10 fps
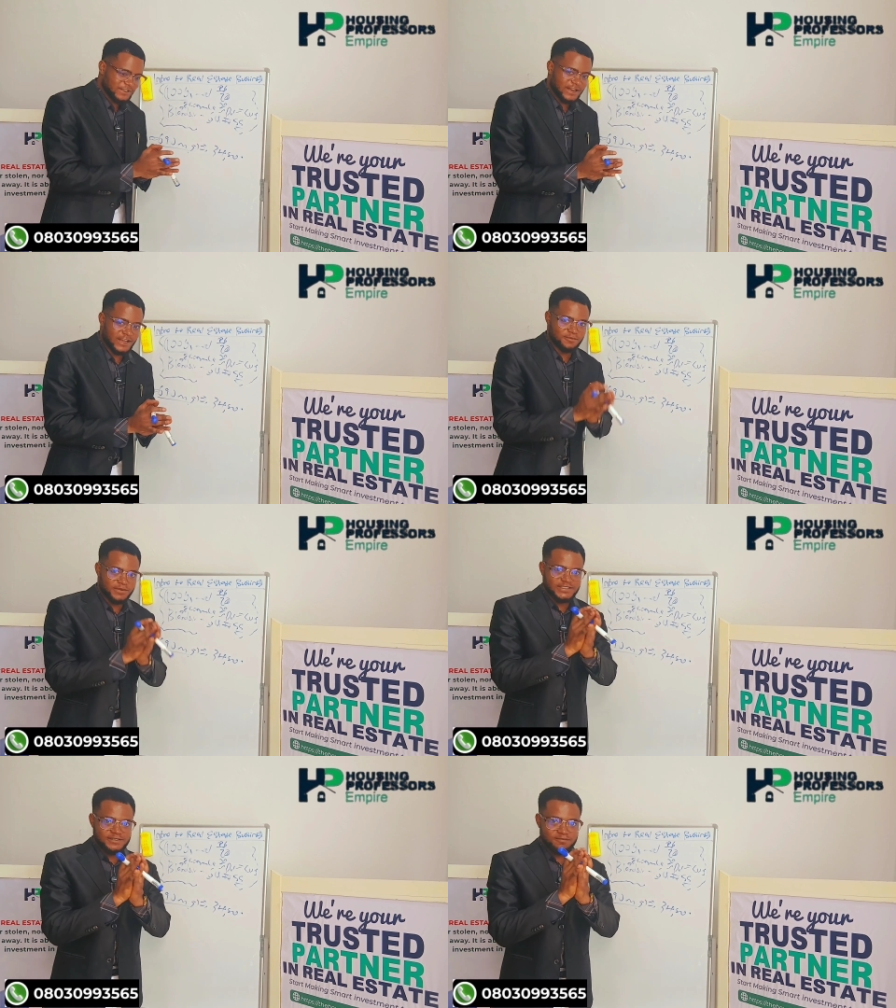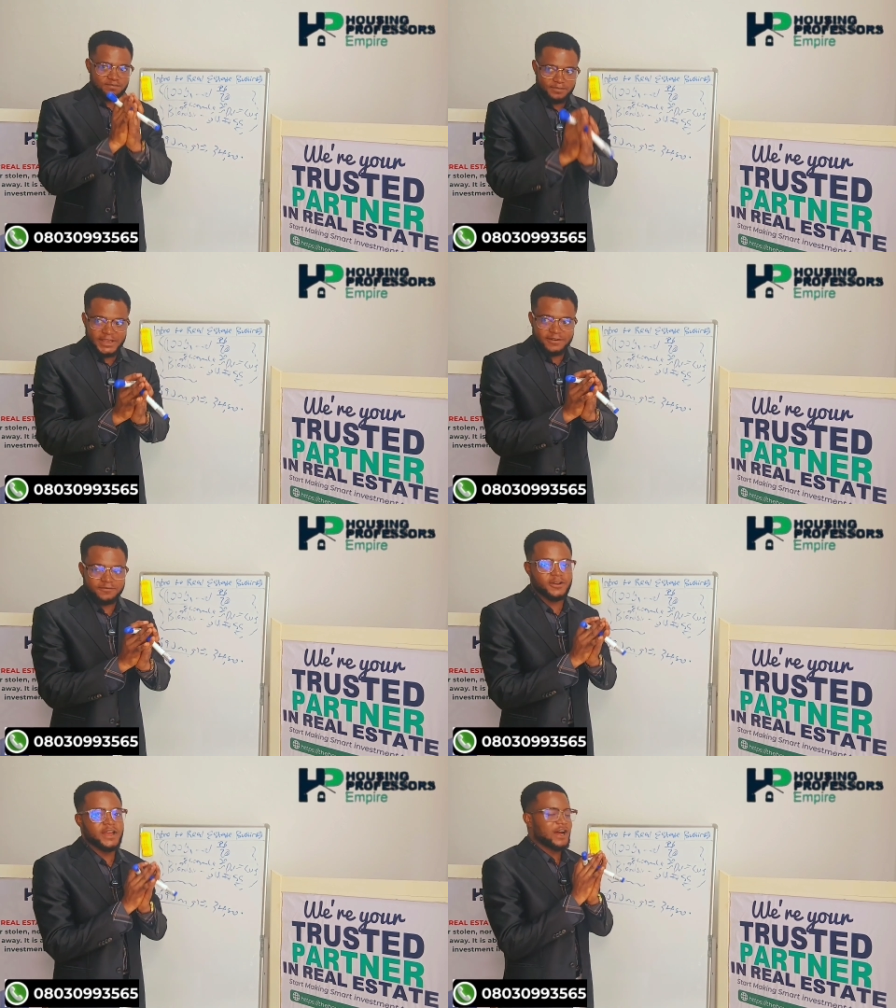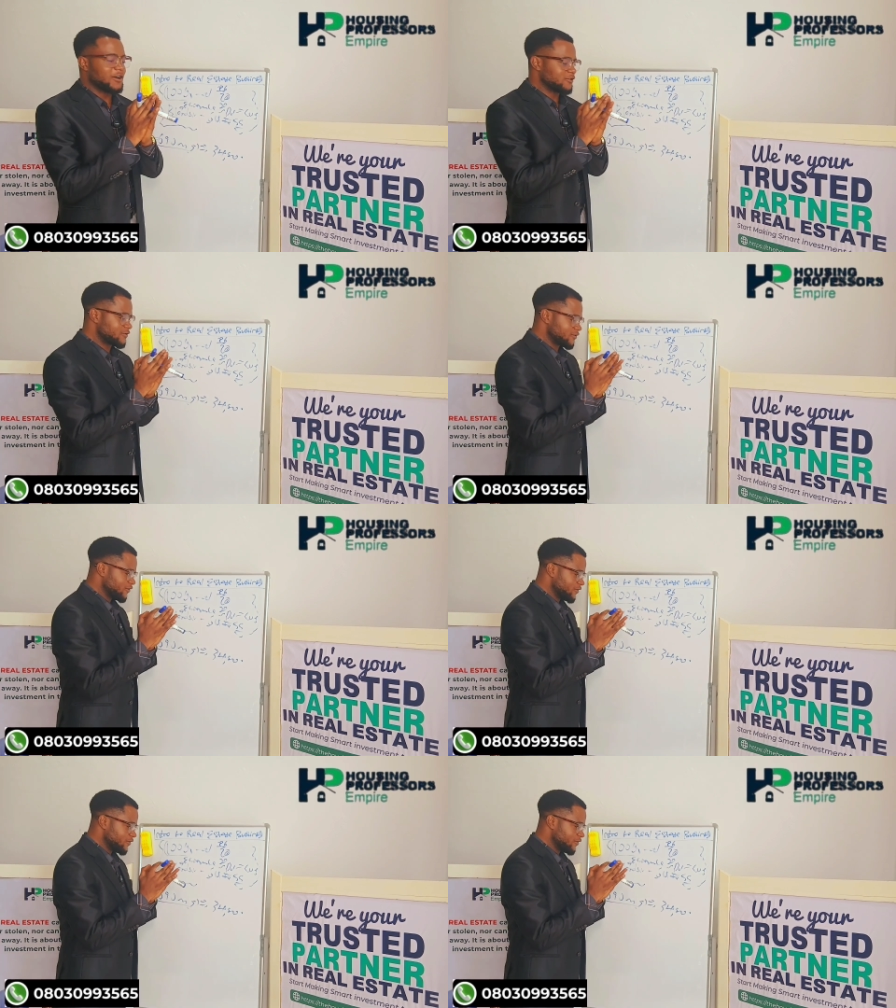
and the person paid for a house.